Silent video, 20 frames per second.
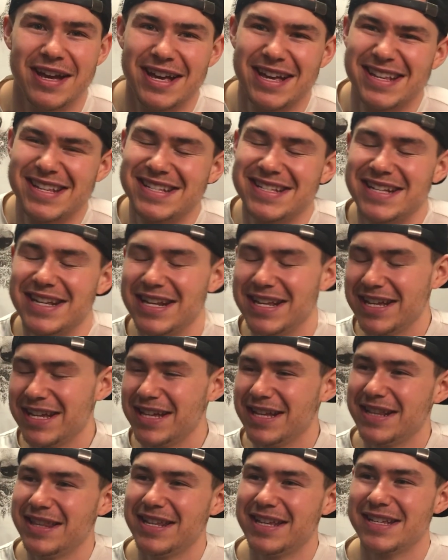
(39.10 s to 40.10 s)
sitting
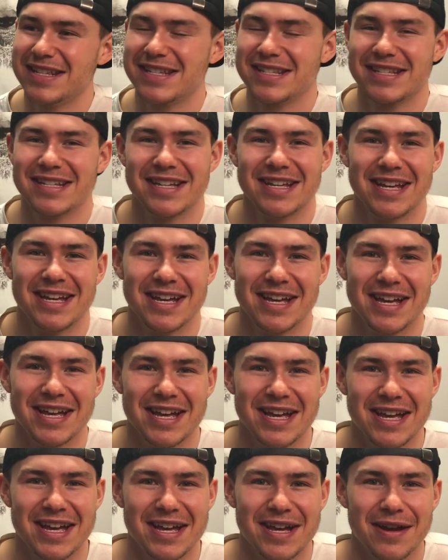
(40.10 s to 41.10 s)
in this
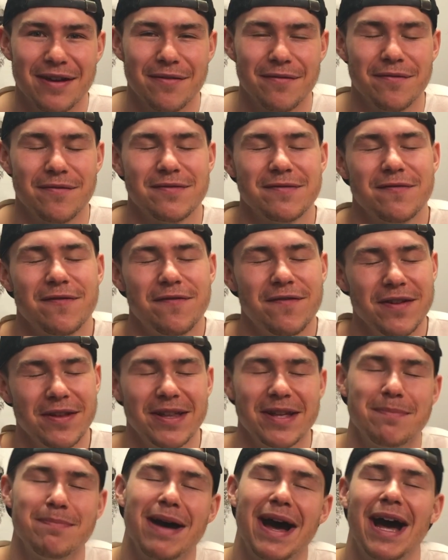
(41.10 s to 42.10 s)

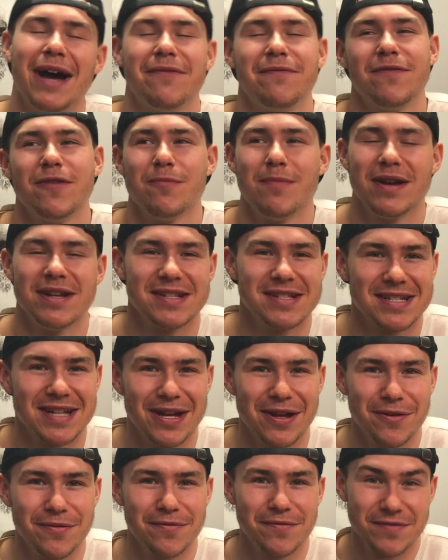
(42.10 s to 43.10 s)
feeling bad for
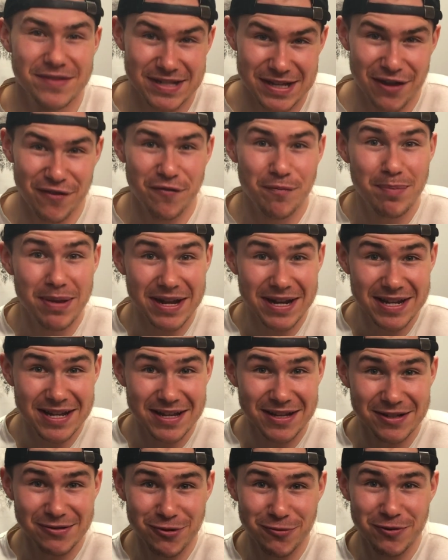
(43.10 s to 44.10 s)
myself.
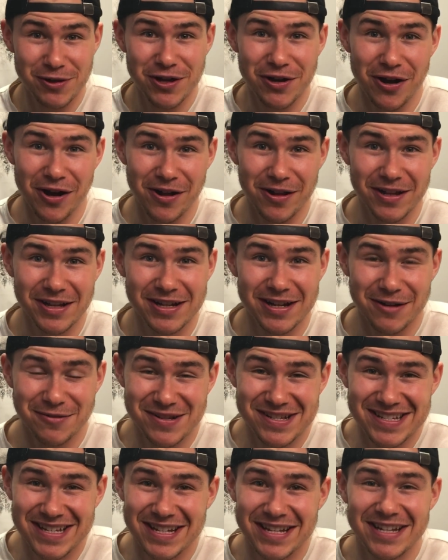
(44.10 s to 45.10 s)
Self-pity is what we call it. I was
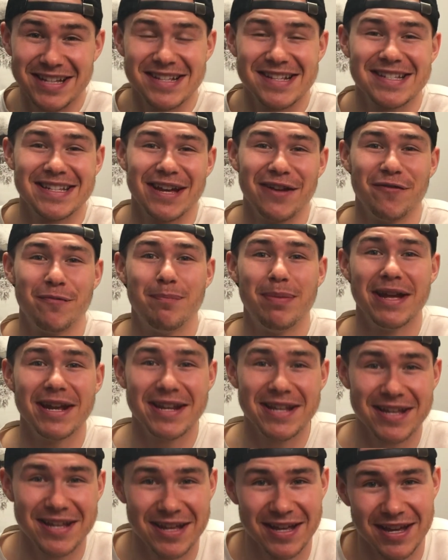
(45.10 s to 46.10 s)
sitting in
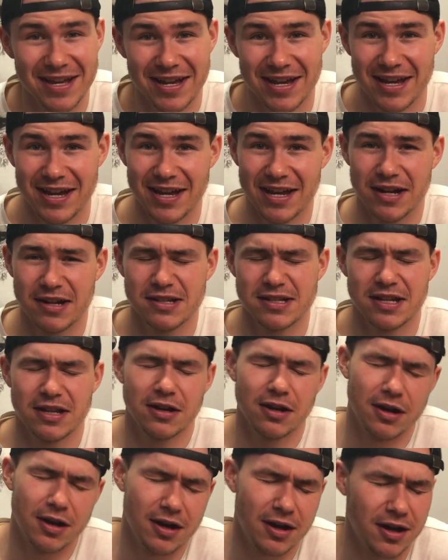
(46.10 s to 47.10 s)
self-pity. And I was like,
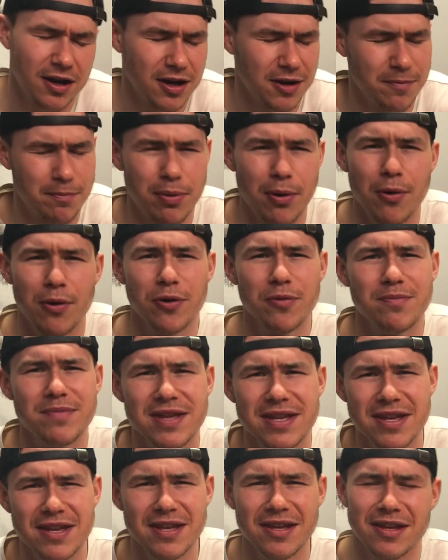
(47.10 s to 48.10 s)
oh, poor
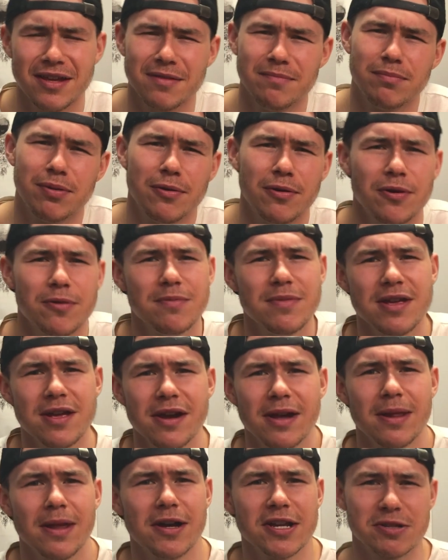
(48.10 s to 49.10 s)
me, I
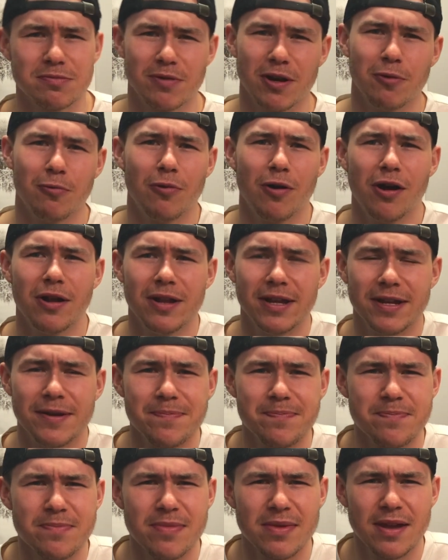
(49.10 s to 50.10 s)
lost my wallet.
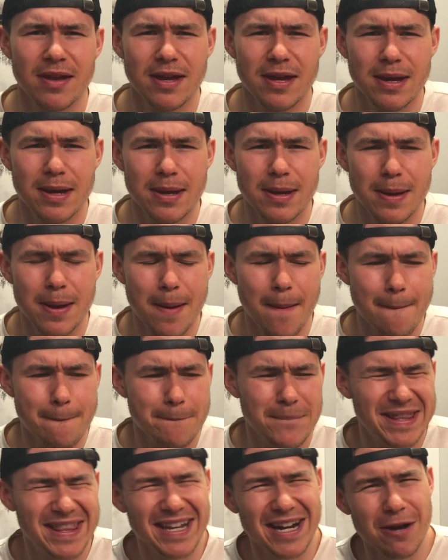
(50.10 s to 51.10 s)

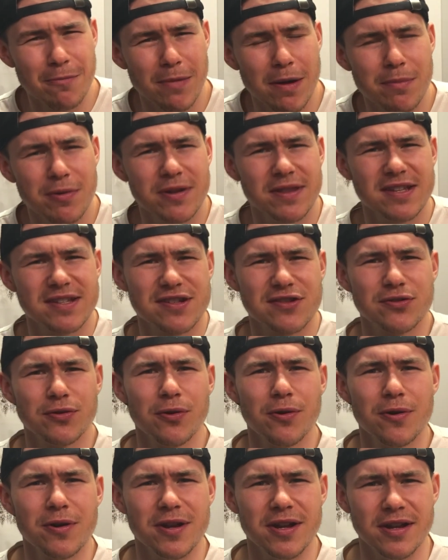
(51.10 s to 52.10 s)
But then I remembered this
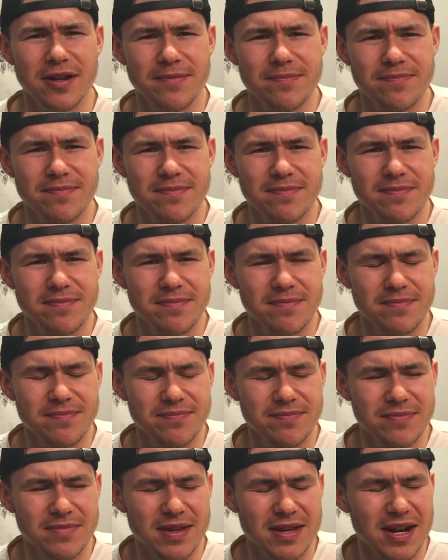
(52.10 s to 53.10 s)
story.
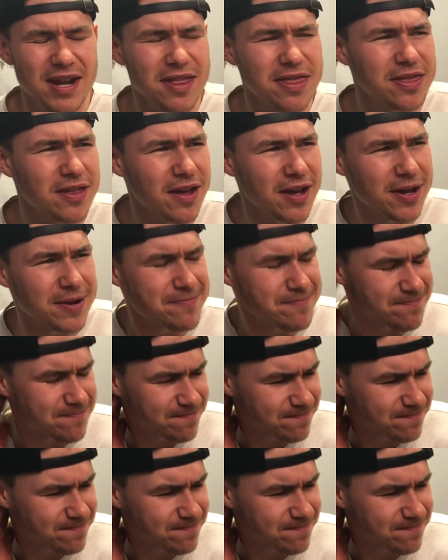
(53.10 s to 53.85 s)
And I thought,